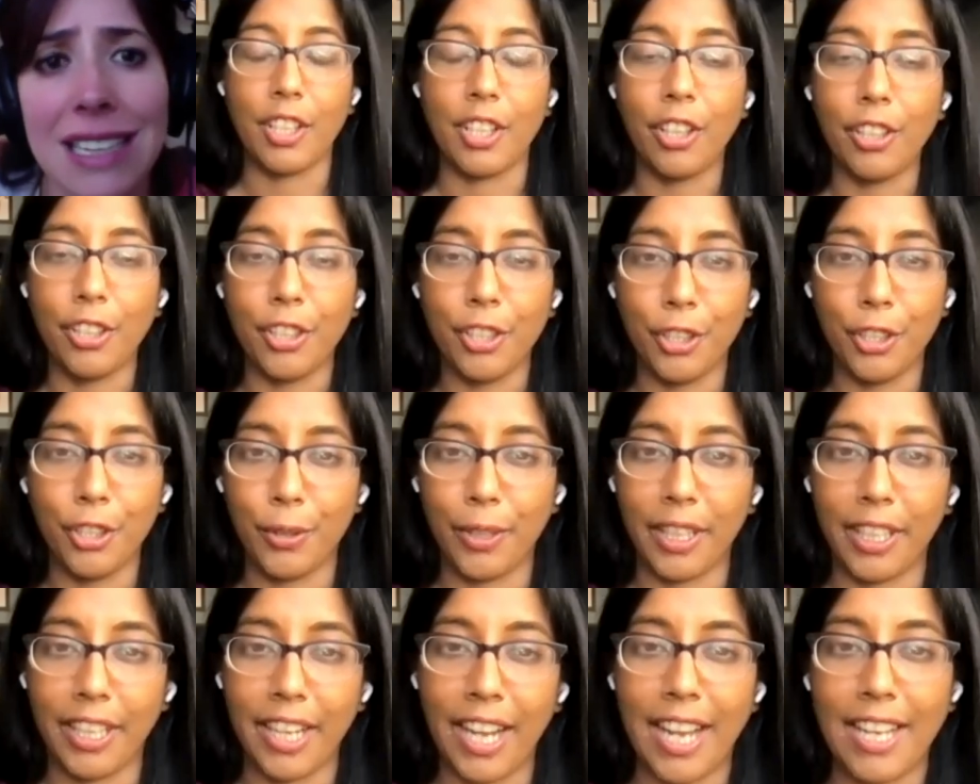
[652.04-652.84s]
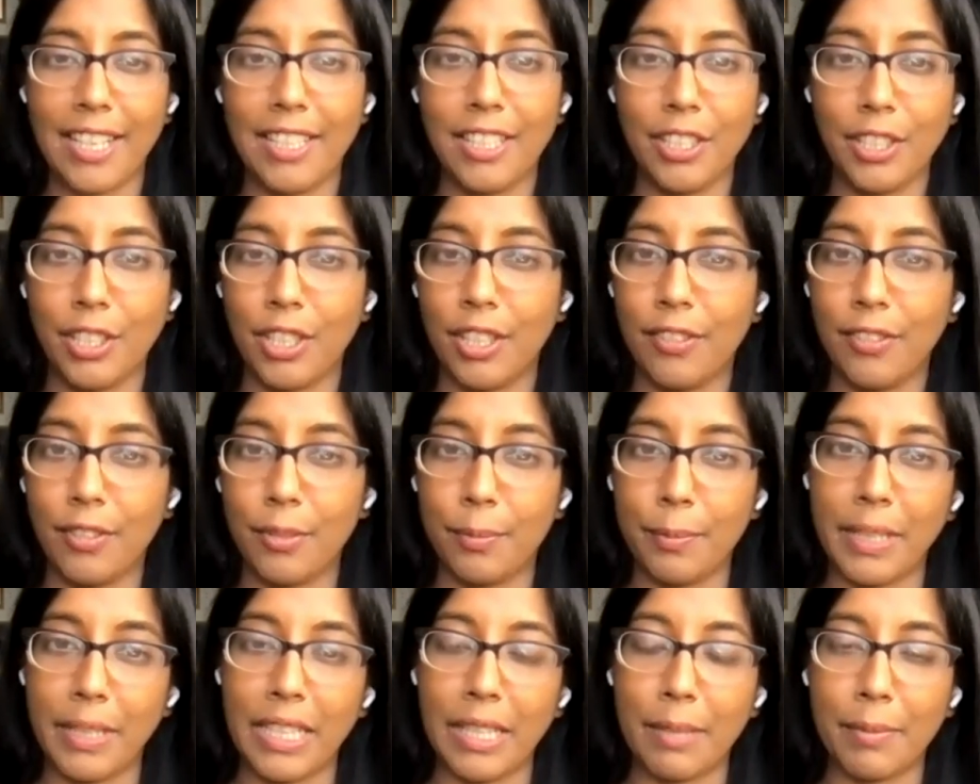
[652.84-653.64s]
Art New York has served
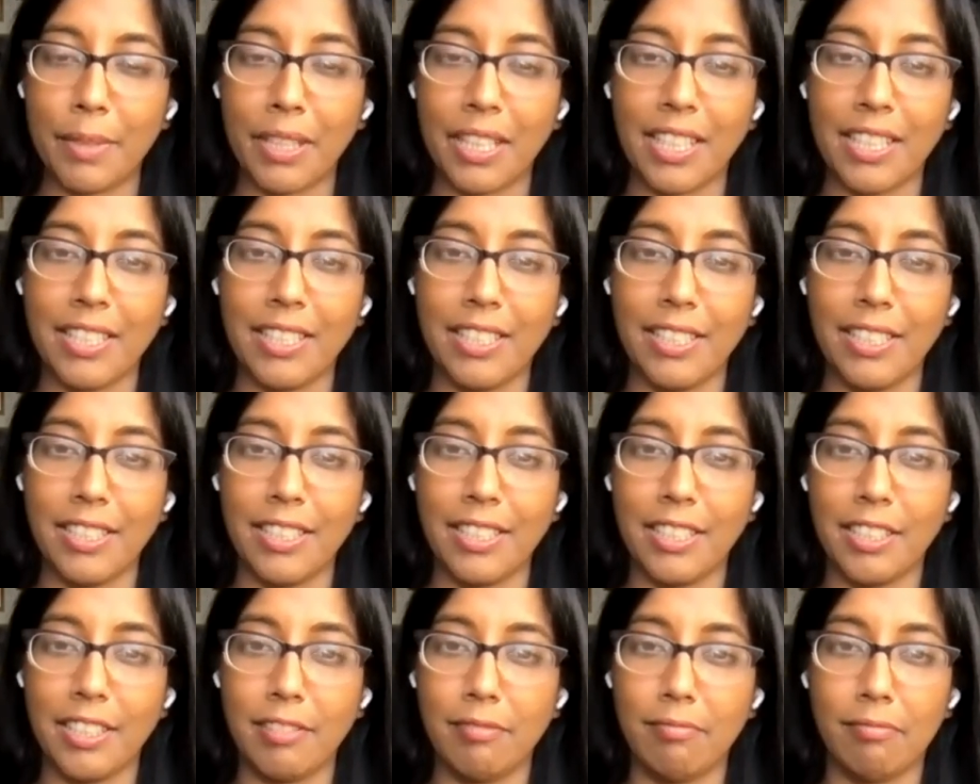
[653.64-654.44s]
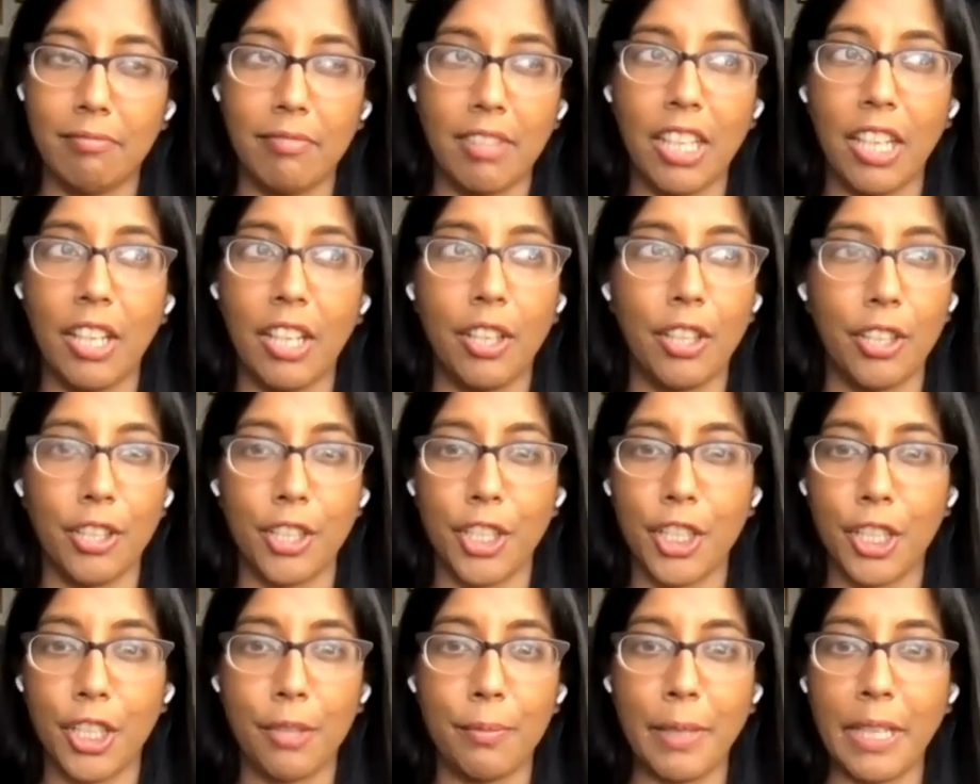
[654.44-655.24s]
me because theater
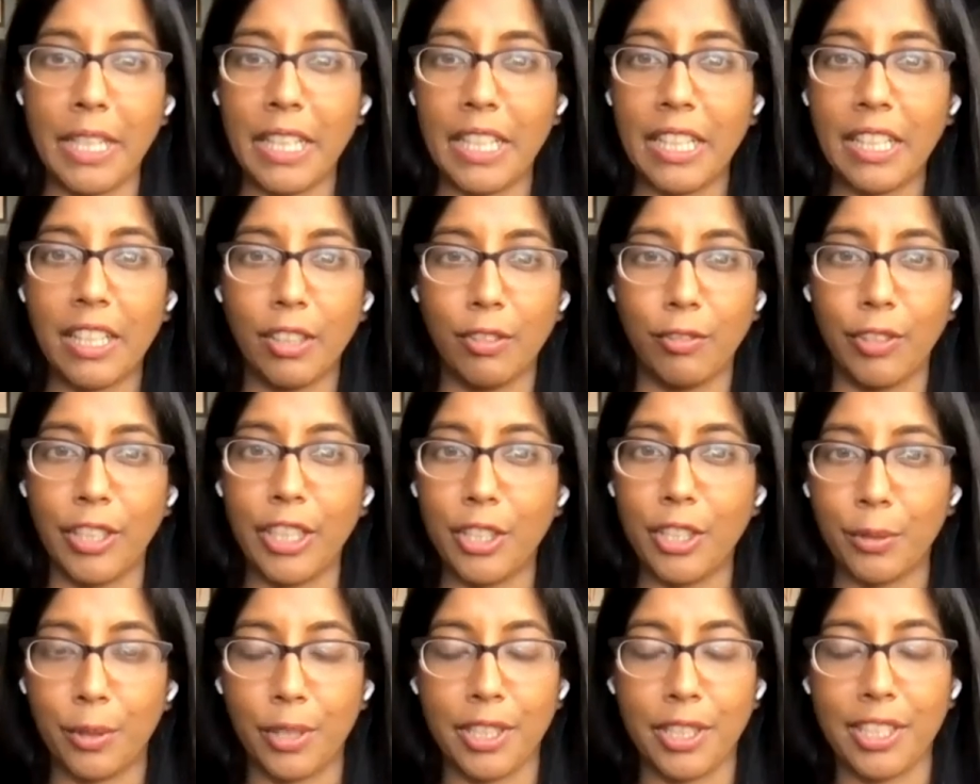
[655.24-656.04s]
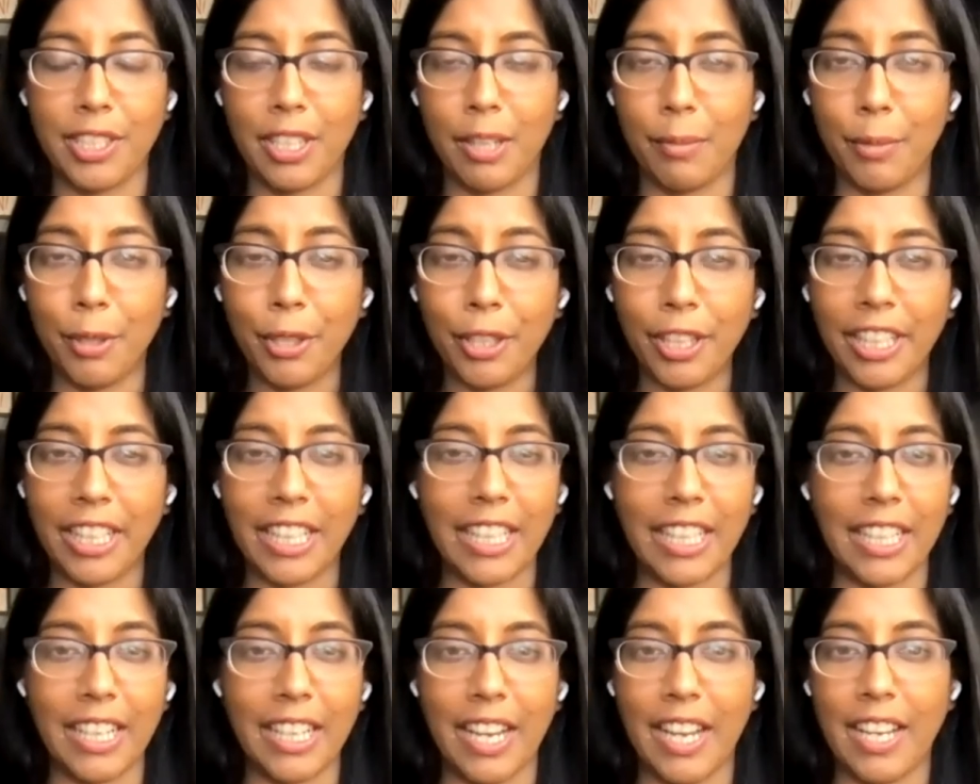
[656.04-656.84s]
should be a resource
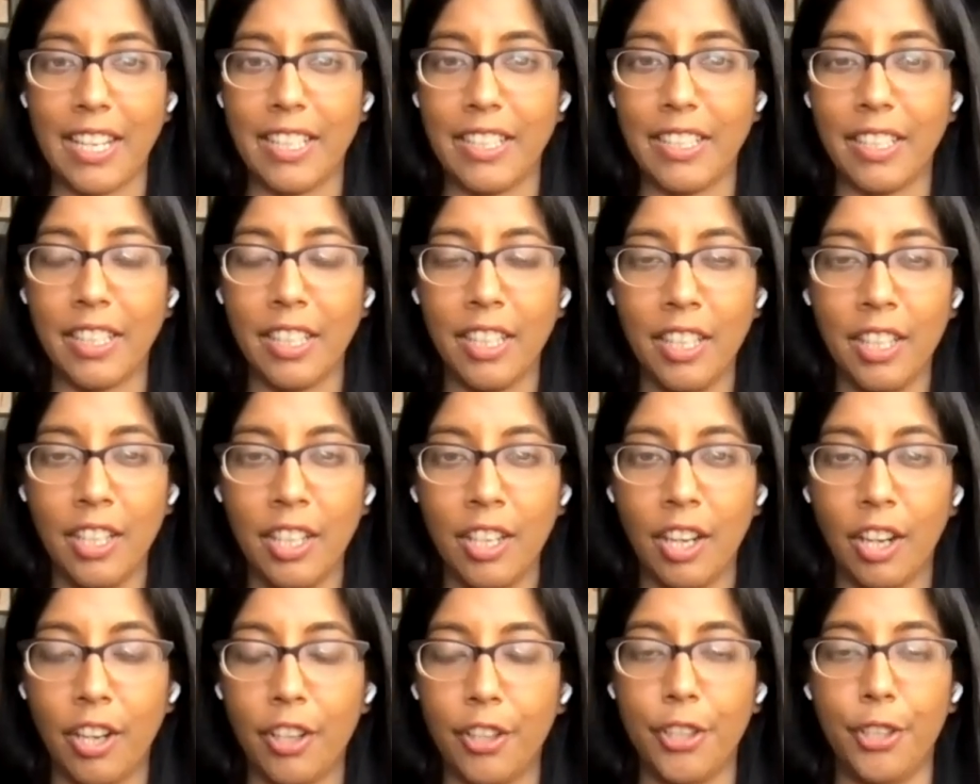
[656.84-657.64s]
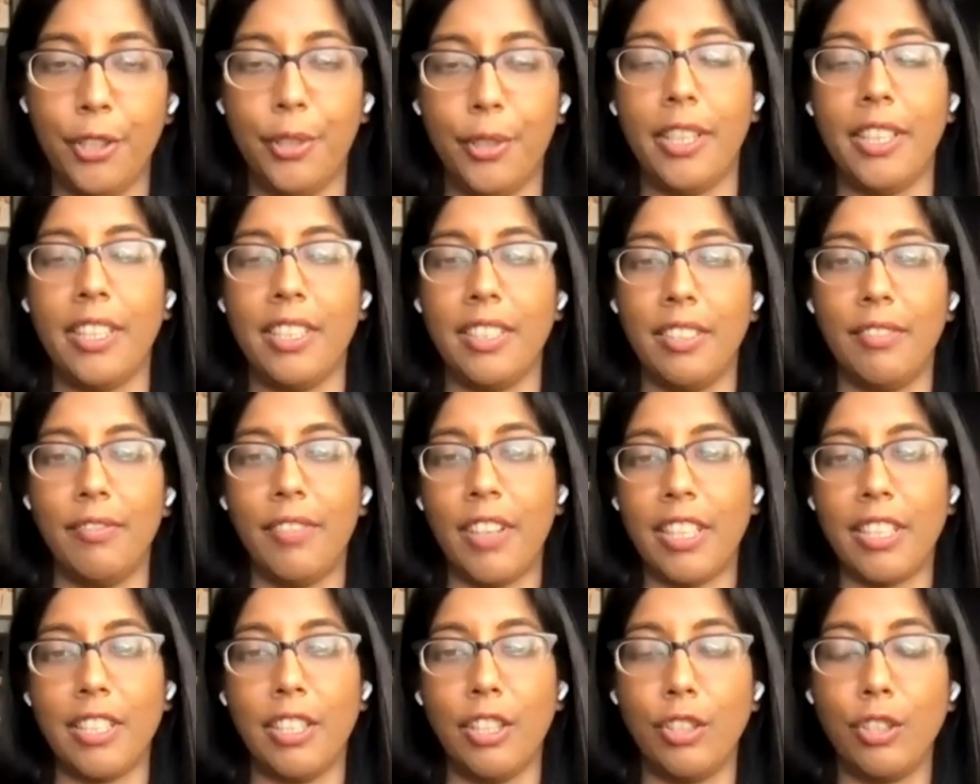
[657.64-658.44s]
community, and Art New York has
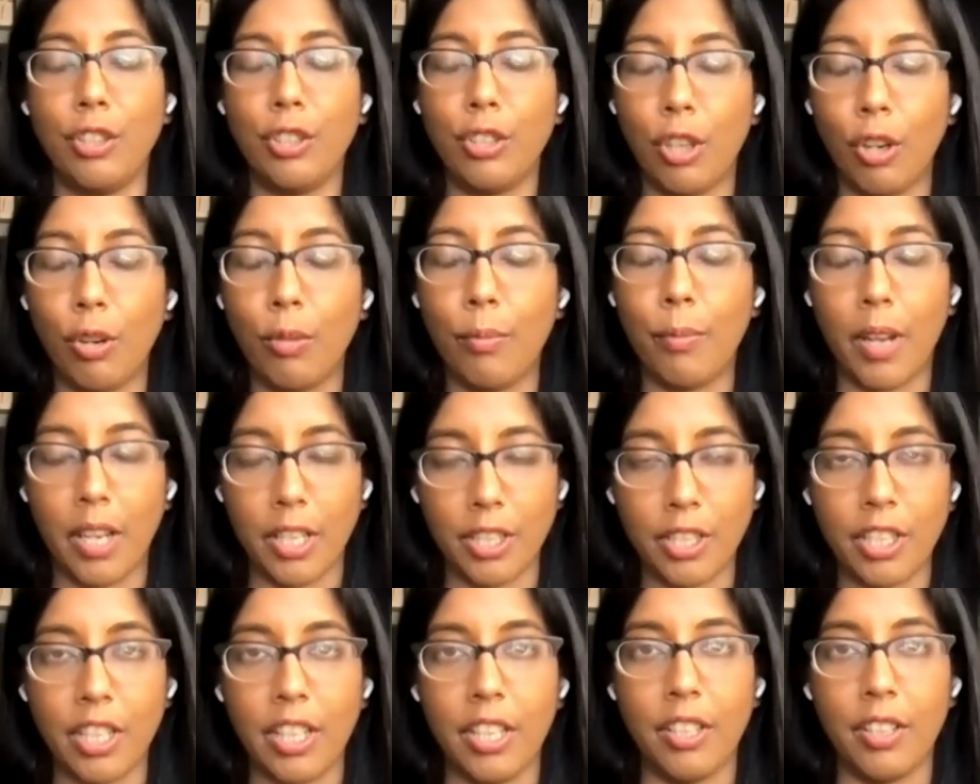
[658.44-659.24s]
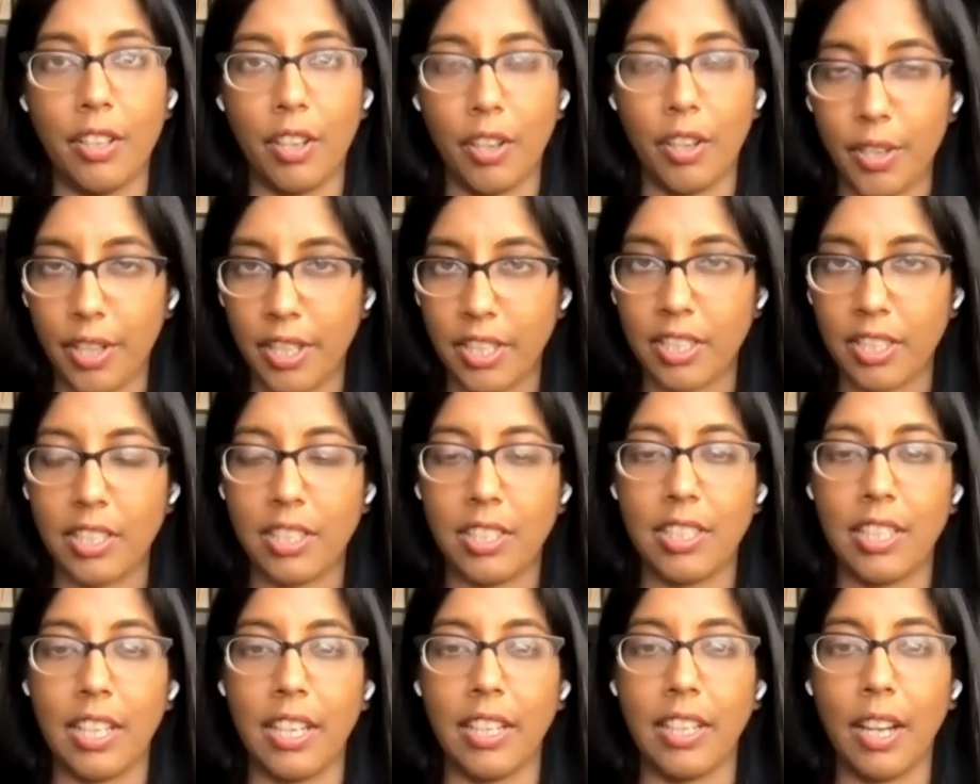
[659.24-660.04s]
invested so much in artists and